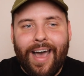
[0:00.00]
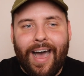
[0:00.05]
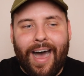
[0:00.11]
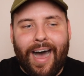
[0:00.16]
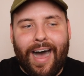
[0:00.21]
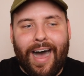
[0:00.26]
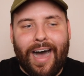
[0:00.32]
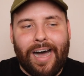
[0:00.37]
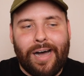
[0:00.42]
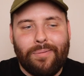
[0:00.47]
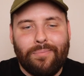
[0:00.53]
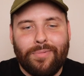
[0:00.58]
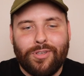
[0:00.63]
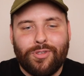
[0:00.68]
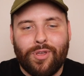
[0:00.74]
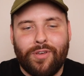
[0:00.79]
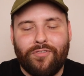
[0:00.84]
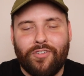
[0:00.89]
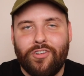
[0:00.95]

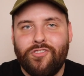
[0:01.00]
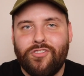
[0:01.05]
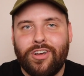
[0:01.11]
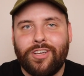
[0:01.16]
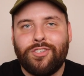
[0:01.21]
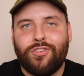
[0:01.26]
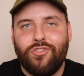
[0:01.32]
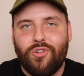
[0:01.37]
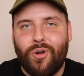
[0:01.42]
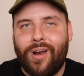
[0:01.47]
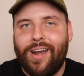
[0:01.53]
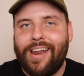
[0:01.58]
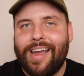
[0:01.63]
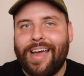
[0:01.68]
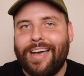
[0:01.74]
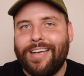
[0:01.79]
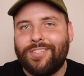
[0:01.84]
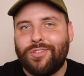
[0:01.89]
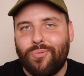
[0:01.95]
So if you're just
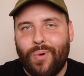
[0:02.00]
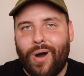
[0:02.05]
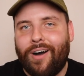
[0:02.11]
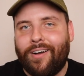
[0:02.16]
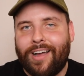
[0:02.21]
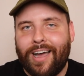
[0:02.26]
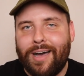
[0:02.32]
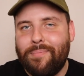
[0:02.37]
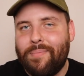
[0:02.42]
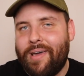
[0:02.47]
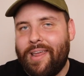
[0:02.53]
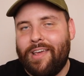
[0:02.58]
joining us, welcome.